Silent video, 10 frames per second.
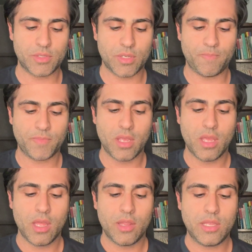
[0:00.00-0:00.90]
So
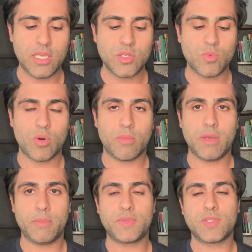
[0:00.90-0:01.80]
these
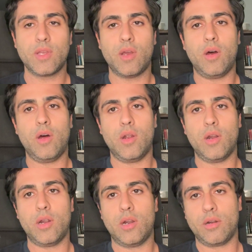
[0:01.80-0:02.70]
warm-ups
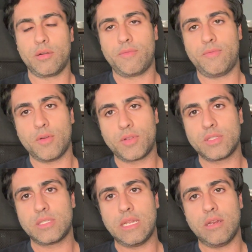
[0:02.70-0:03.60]
are
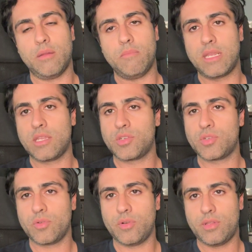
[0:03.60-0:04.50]
focused in on making
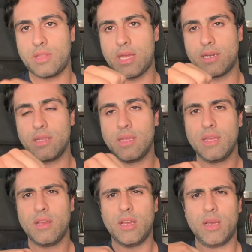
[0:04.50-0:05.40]
sure that
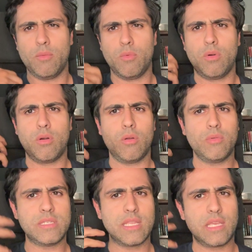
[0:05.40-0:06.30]
we're
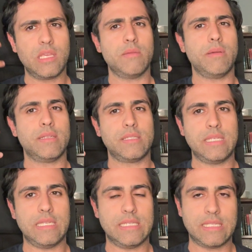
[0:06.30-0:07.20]
always thinking about
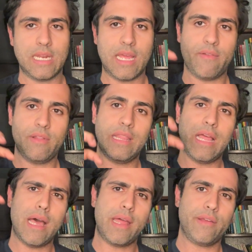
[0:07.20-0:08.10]
scenes that have a
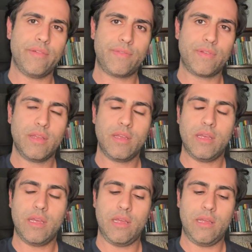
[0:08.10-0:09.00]
lot of
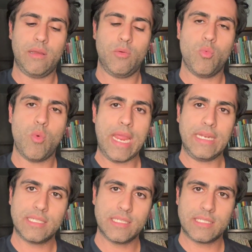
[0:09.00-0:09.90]

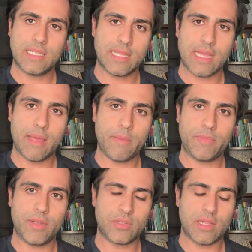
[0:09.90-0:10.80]
weight to them.
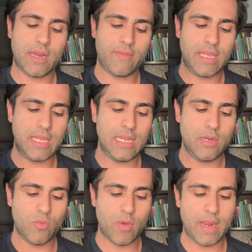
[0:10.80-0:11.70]
There's a lot of heat
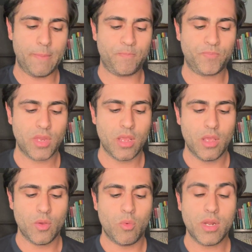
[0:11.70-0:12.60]
and weight.
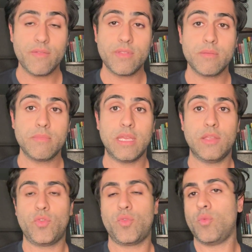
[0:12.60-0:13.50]
One of them
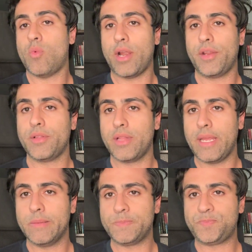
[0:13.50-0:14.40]
is, why are you late?